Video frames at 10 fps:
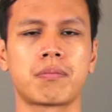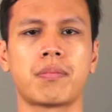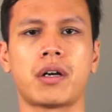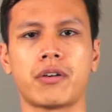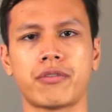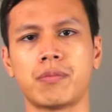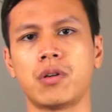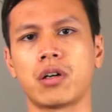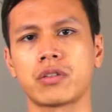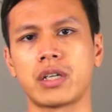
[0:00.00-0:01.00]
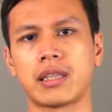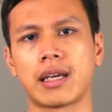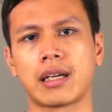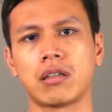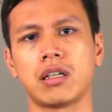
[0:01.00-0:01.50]
part of the blockchain
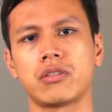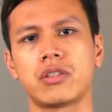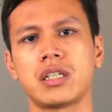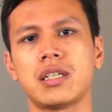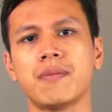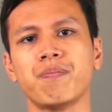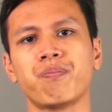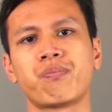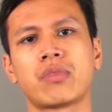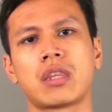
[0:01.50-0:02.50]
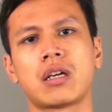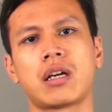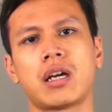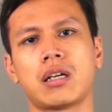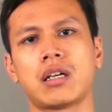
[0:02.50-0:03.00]
technology,
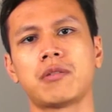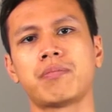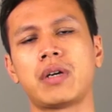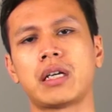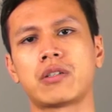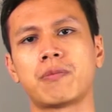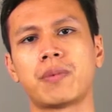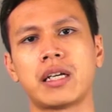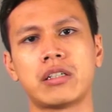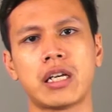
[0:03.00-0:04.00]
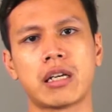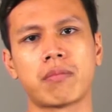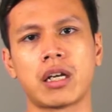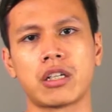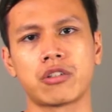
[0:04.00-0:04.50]
can help make supply chain
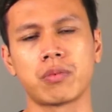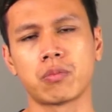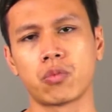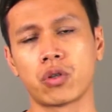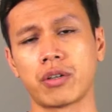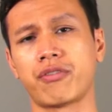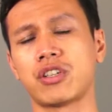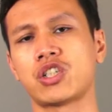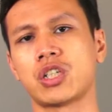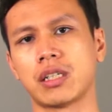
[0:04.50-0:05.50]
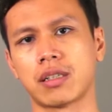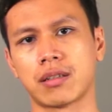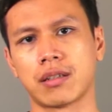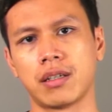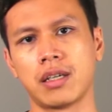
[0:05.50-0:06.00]
management more efficient,
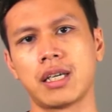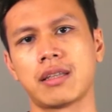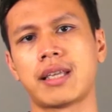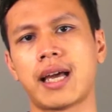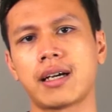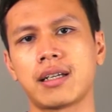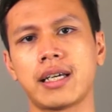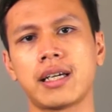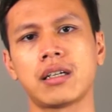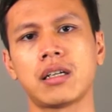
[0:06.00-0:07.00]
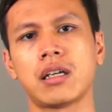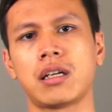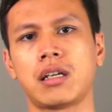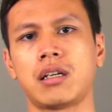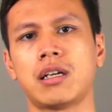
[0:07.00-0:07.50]
tackling
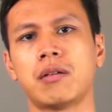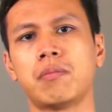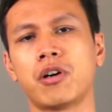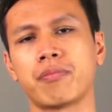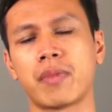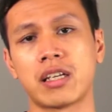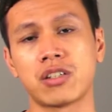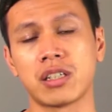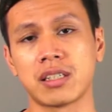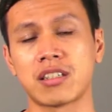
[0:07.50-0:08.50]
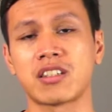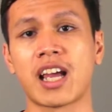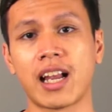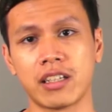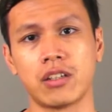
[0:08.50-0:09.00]
the above-mentioned
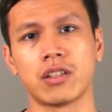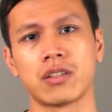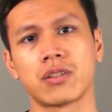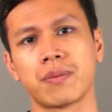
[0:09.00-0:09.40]
challenges.